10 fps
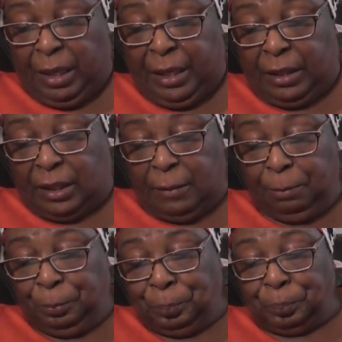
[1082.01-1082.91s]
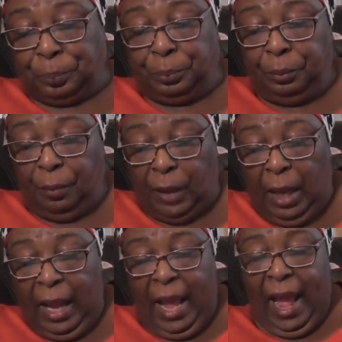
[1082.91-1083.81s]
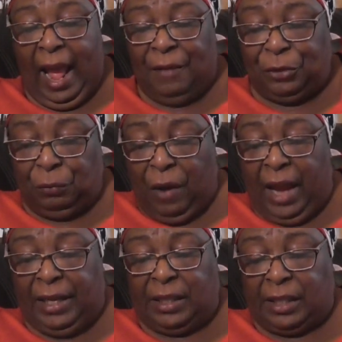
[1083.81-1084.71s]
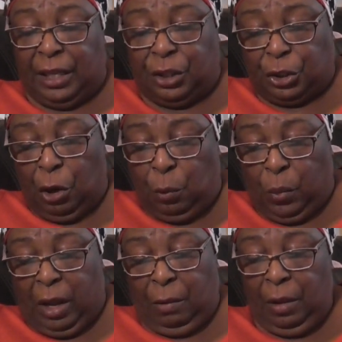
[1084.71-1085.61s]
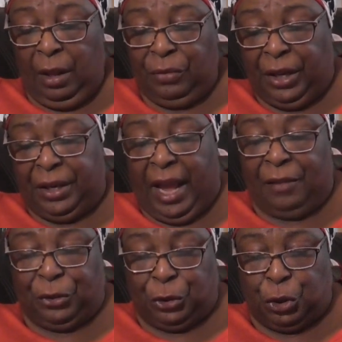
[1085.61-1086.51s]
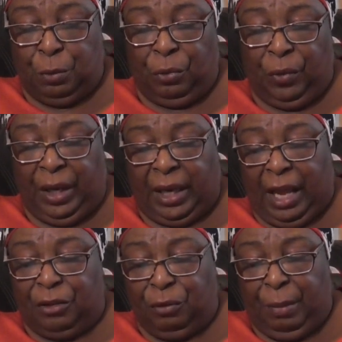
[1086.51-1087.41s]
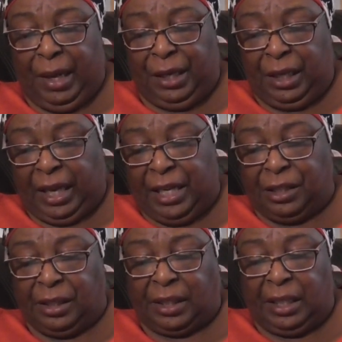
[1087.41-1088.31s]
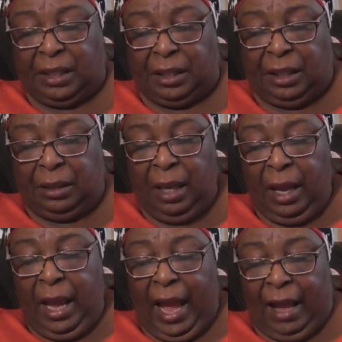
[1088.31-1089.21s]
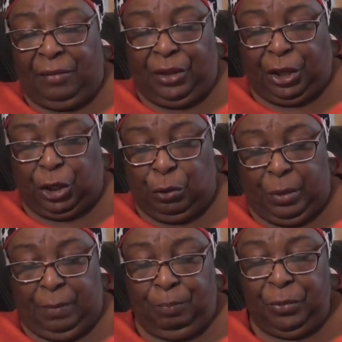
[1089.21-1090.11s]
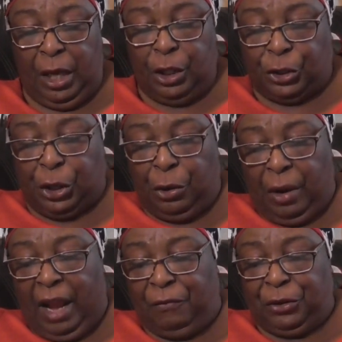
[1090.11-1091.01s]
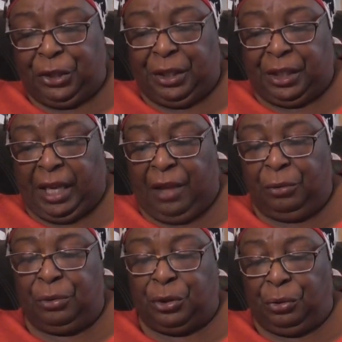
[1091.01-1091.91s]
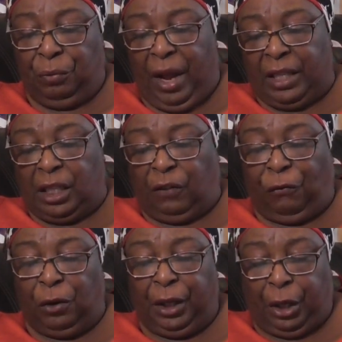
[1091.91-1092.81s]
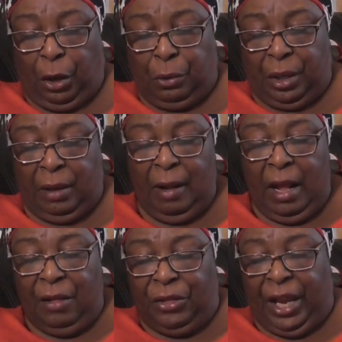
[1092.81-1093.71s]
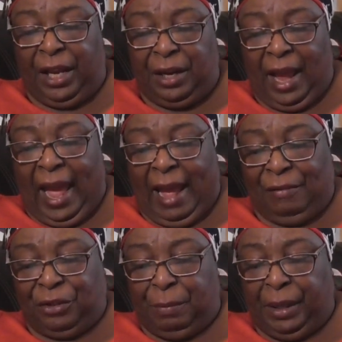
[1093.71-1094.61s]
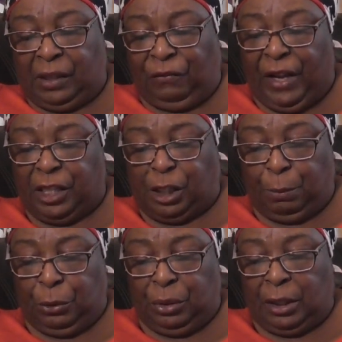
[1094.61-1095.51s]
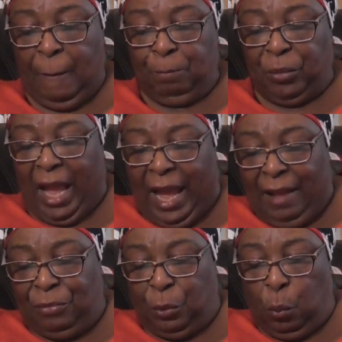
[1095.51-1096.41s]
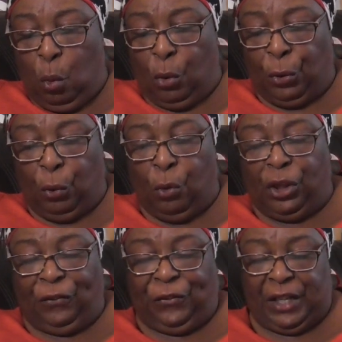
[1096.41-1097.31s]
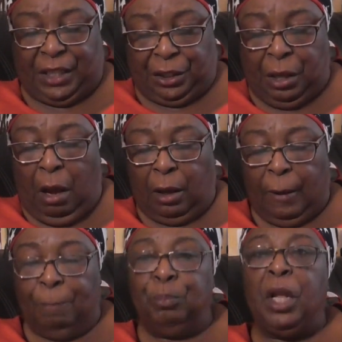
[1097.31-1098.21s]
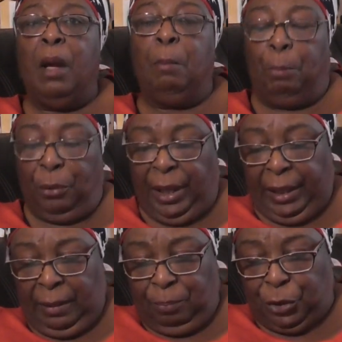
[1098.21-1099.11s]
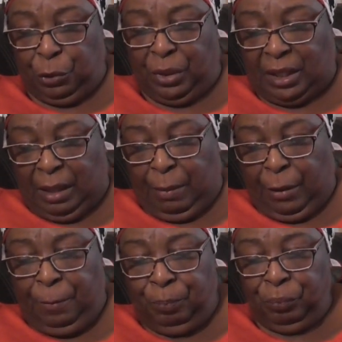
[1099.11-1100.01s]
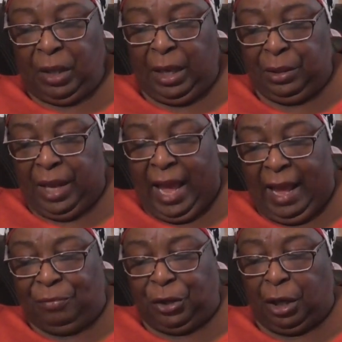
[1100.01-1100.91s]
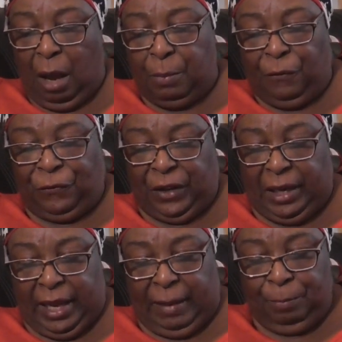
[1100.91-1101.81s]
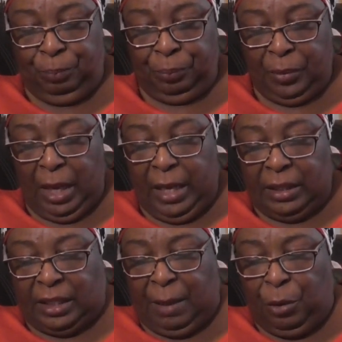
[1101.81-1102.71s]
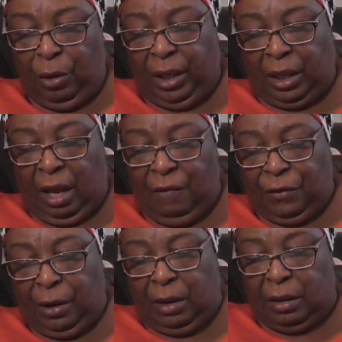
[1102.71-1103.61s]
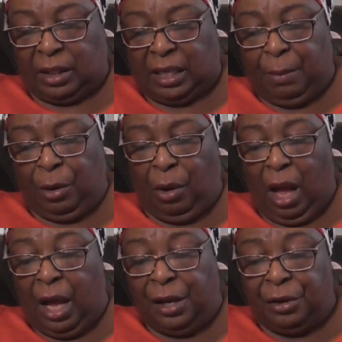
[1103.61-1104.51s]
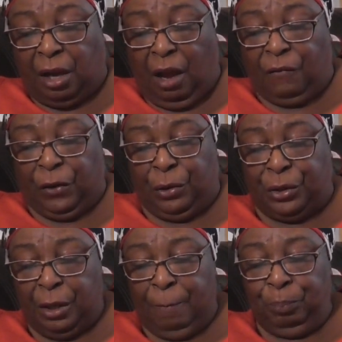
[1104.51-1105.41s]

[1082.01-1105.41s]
minutes. Add the rice and stir well. Then add the turmeric and the remaining Cajun seasoning and the cumin. Stir everything together until the rice is fully coated. Then add the mixed vegetables and the water or the fish stock. Bring to a simmer and add the gumbo filet. Simmer and cover, simmer uncovered